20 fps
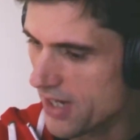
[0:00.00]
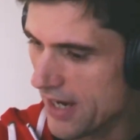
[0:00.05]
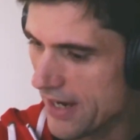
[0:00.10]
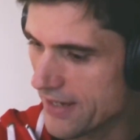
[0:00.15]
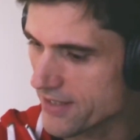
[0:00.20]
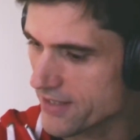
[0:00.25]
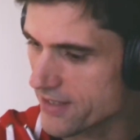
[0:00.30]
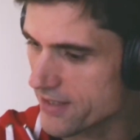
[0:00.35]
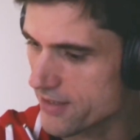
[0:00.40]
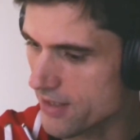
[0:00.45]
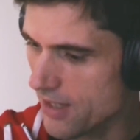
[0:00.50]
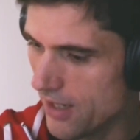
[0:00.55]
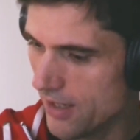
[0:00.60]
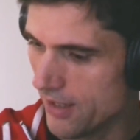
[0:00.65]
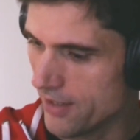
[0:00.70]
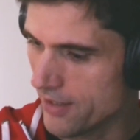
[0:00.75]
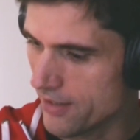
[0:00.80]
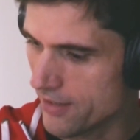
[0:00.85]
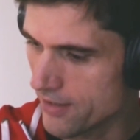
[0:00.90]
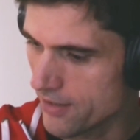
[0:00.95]

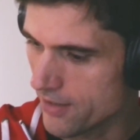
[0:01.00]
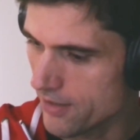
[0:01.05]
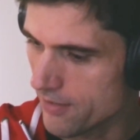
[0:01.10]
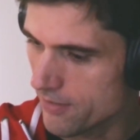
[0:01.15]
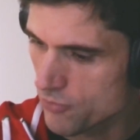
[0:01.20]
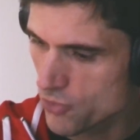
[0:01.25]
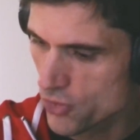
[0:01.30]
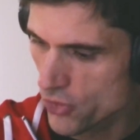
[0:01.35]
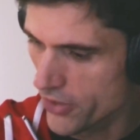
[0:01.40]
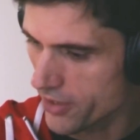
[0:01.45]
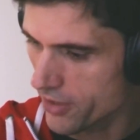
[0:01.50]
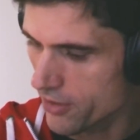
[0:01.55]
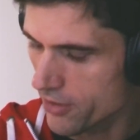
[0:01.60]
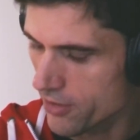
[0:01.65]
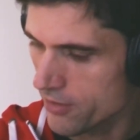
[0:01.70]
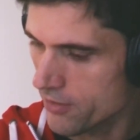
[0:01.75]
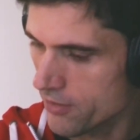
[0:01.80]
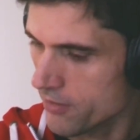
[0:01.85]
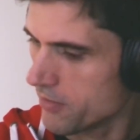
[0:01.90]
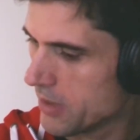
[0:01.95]
I
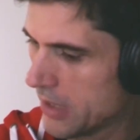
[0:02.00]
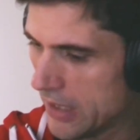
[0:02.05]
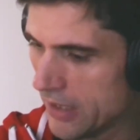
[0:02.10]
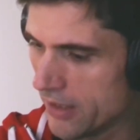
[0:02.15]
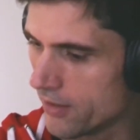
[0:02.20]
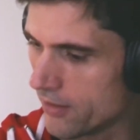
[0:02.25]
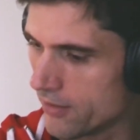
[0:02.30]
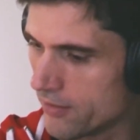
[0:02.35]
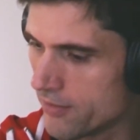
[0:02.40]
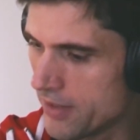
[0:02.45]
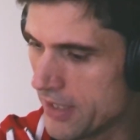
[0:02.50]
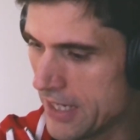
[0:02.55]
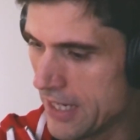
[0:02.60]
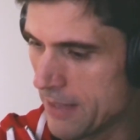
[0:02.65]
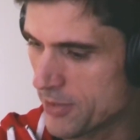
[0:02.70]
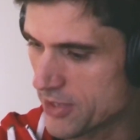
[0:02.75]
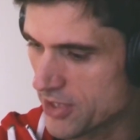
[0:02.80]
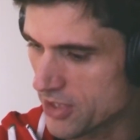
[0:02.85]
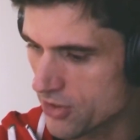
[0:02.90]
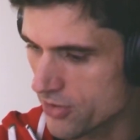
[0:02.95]
trigger an
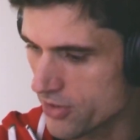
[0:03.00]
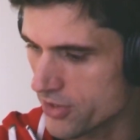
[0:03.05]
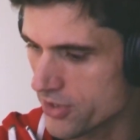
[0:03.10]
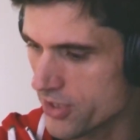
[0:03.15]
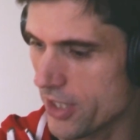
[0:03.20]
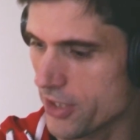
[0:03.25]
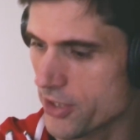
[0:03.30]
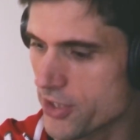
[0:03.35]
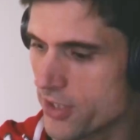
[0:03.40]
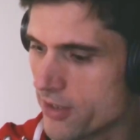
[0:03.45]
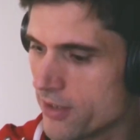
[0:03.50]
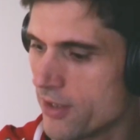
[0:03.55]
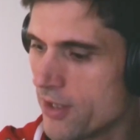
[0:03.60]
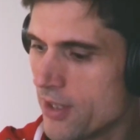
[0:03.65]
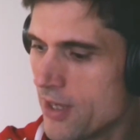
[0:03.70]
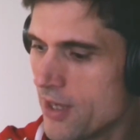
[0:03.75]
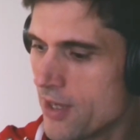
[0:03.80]
IBC transaction.